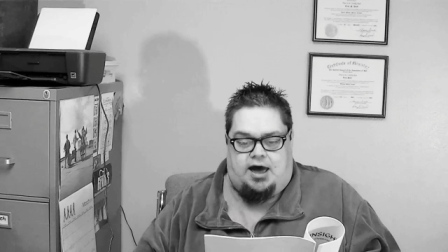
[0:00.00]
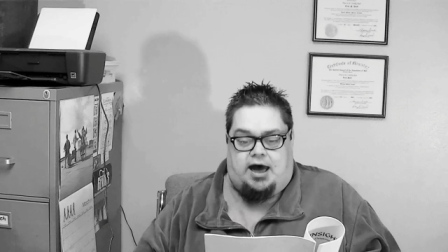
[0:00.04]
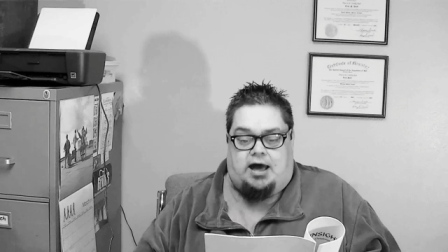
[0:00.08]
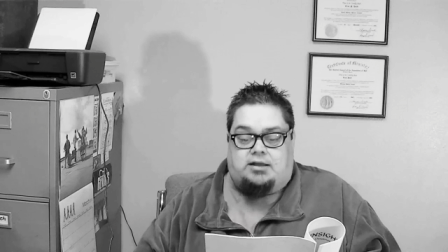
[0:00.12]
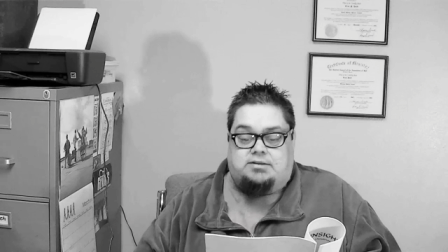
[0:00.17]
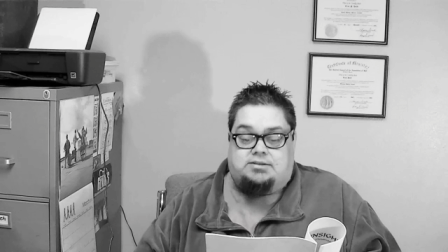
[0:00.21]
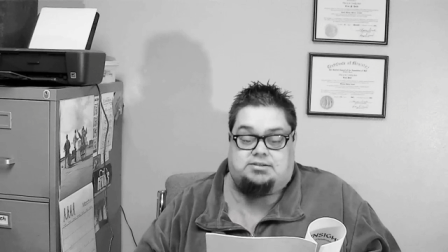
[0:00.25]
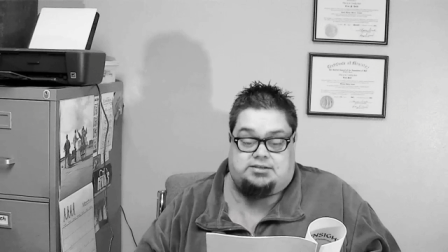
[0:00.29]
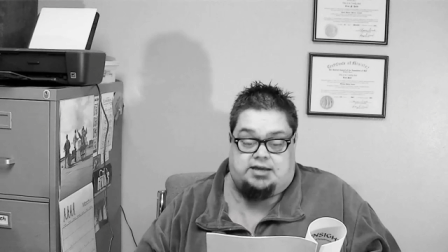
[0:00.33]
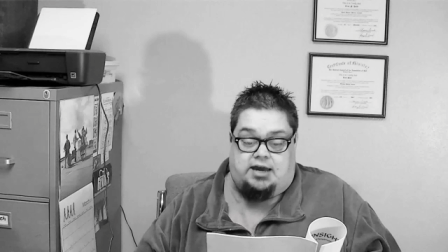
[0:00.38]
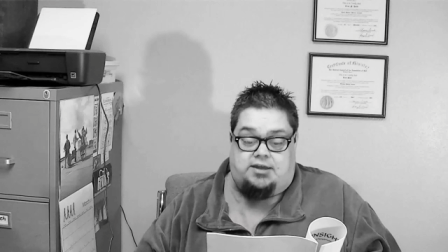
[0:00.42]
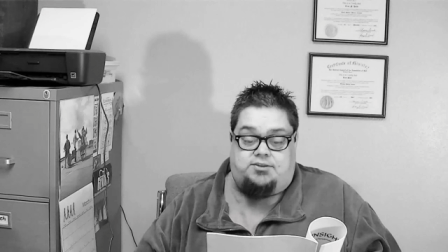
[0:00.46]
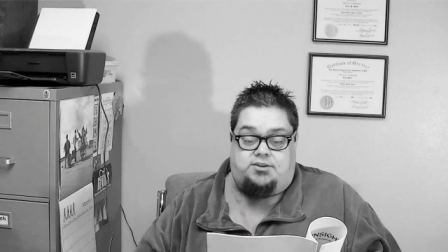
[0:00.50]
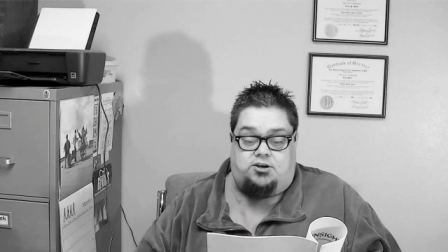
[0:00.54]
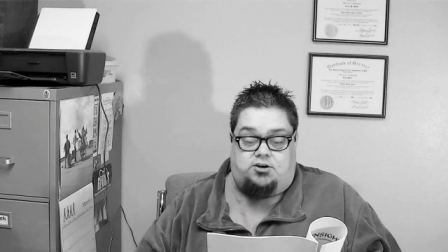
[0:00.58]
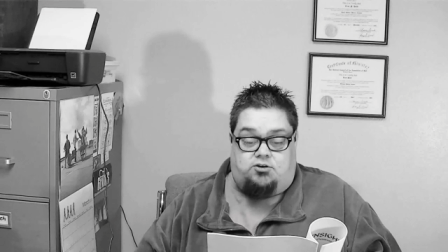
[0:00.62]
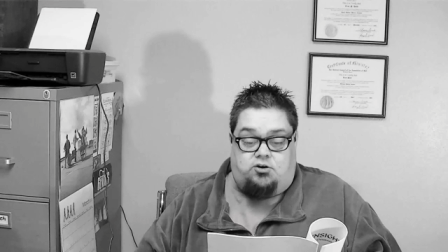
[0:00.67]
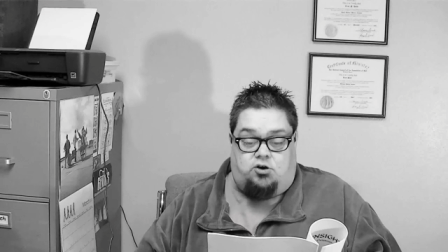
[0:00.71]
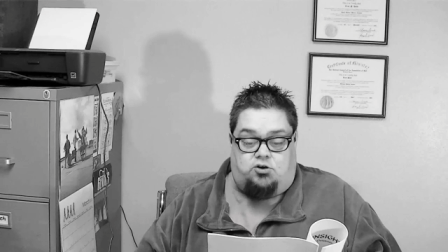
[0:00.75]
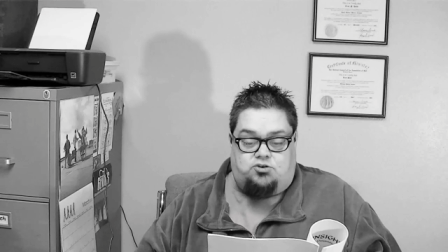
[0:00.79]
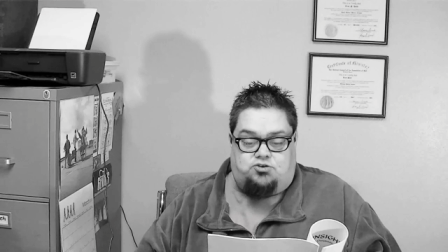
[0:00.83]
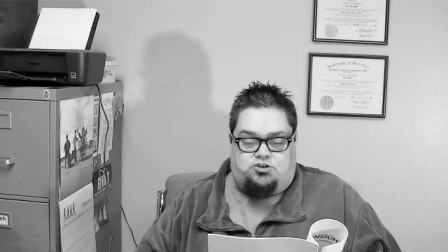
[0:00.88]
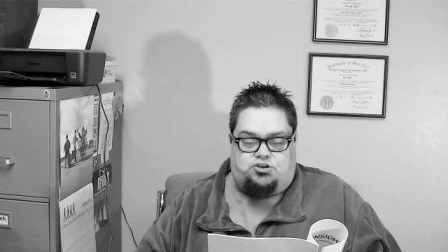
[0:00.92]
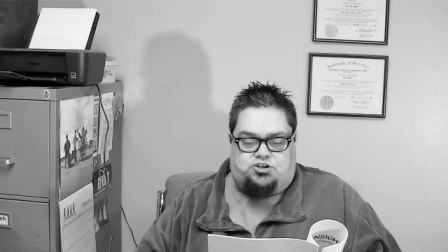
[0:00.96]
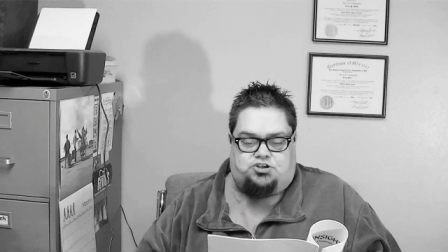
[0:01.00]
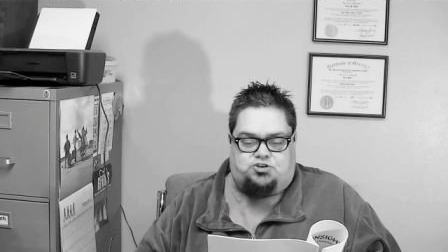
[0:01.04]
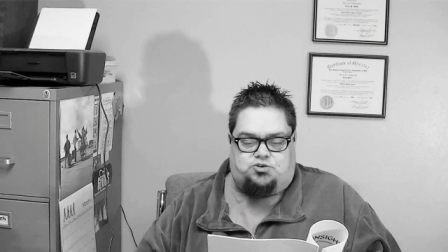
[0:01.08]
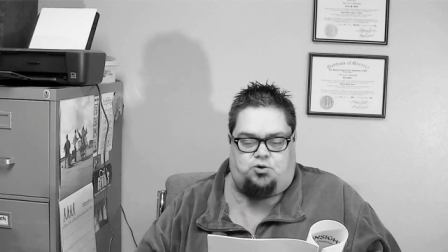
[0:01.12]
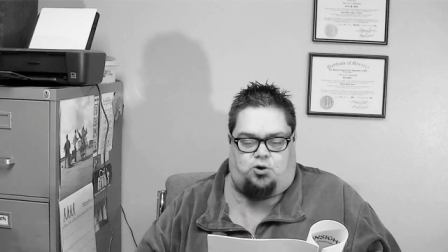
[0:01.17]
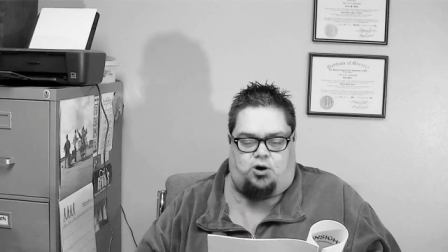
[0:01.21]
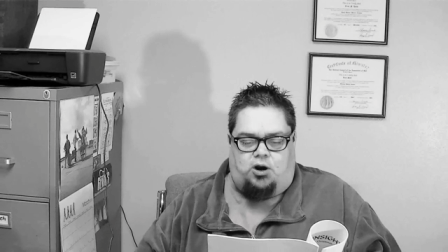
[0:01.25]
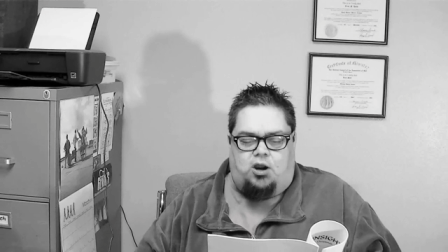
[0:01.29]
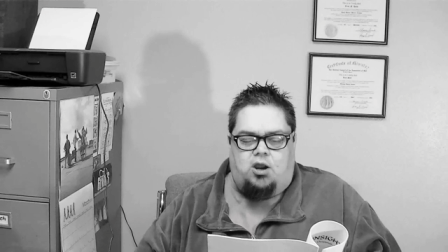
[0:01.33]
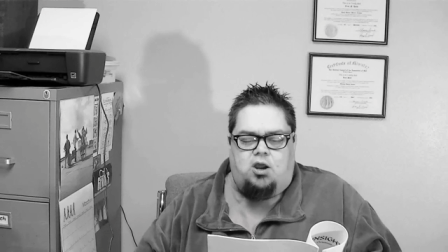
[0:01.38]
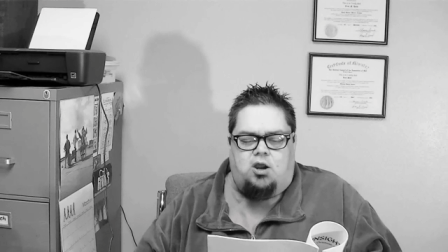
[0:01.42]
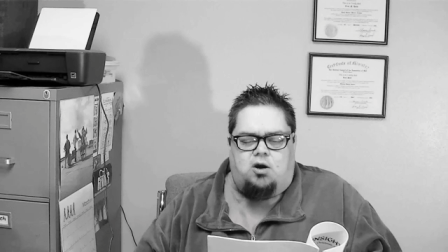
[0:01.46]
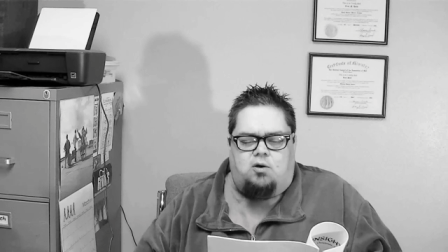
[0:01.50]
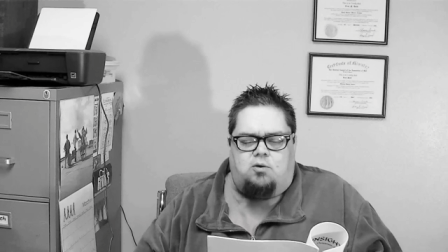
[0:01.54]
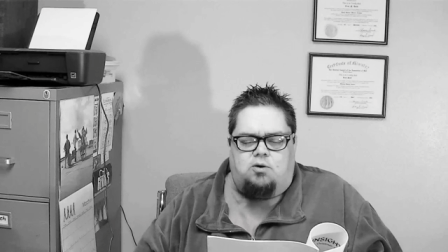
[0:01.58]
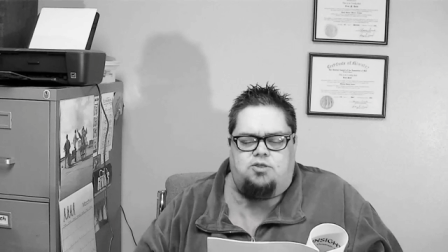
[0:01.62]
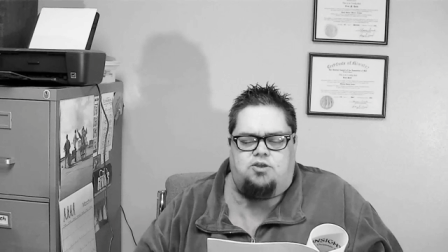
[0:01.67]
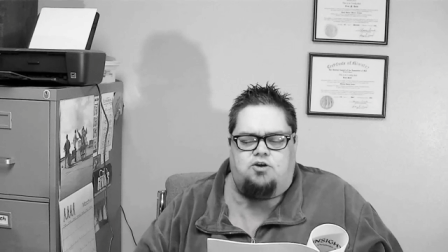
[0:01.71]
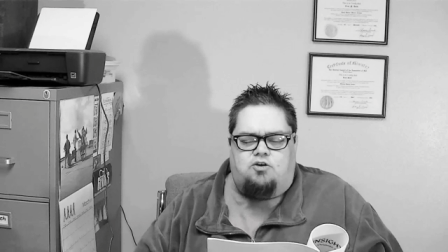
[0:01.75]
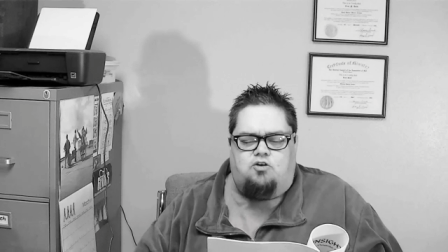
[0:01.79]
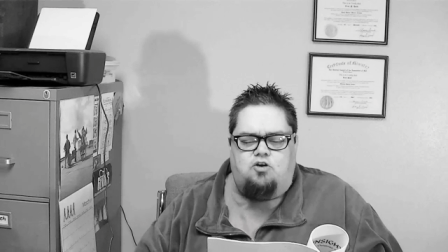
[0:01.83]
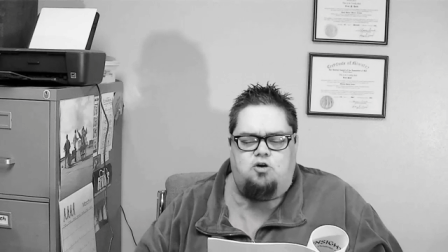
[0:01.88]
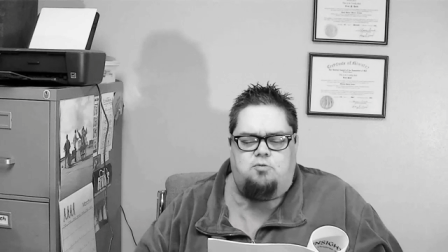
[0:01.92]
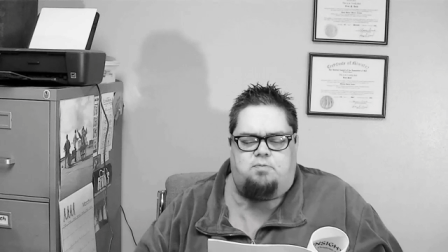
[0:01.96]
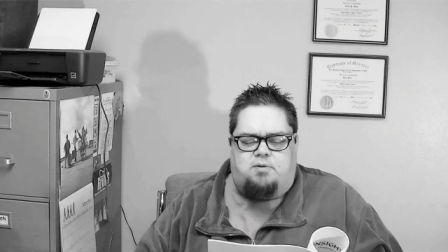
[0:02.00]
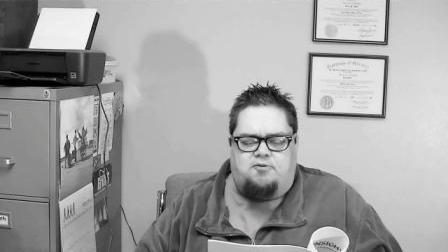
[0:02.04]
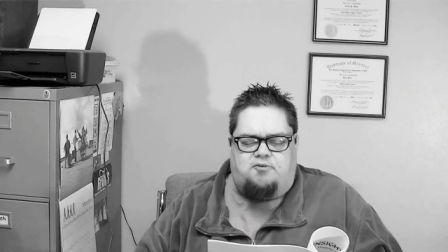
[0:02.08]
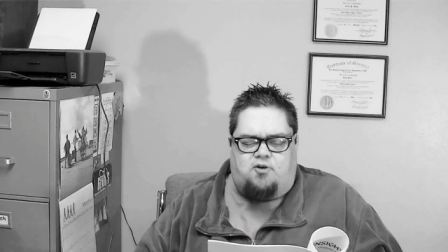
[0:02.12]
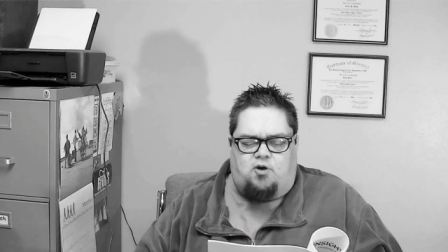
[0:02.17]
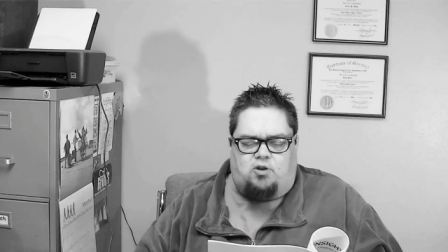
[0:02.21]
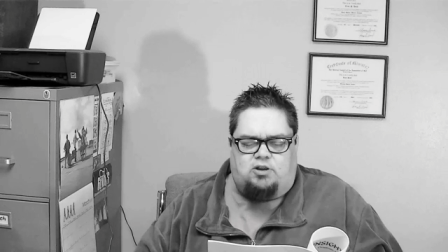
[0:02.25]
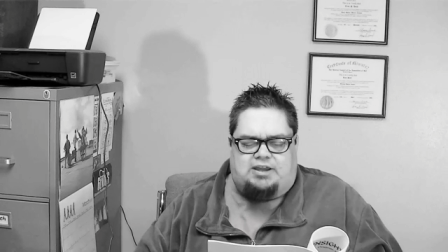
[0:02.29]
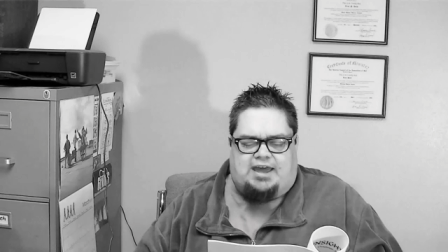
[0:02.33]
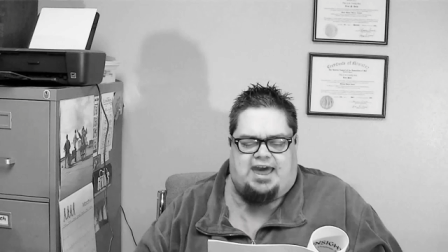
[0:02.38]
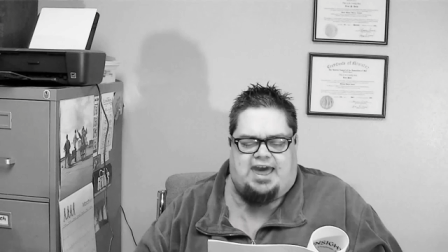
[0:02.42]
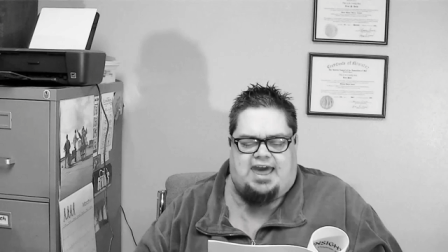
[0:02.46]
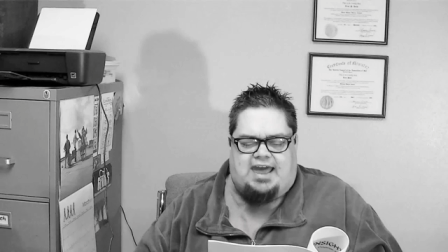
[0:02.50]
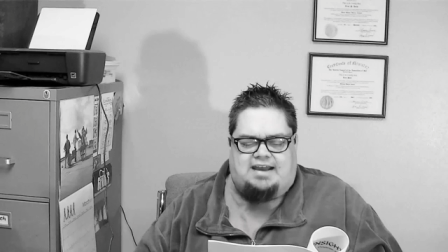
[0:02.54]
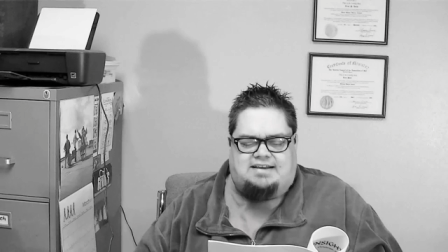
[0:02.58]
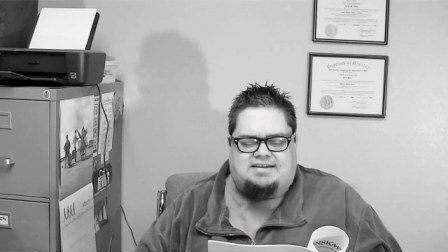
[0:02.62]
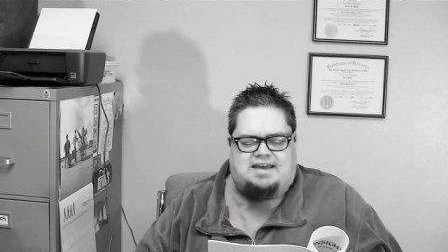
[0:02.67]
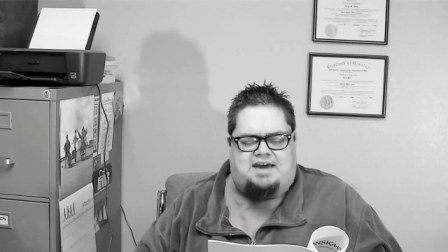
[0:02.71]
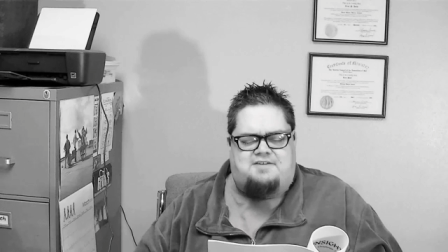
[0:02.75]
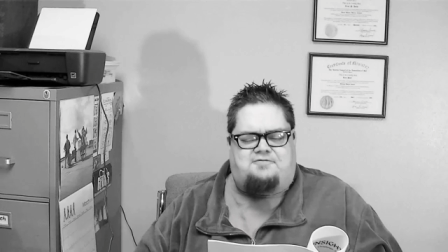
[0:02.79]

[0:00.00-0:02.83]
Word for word: outside the grocery store with a group of old hags.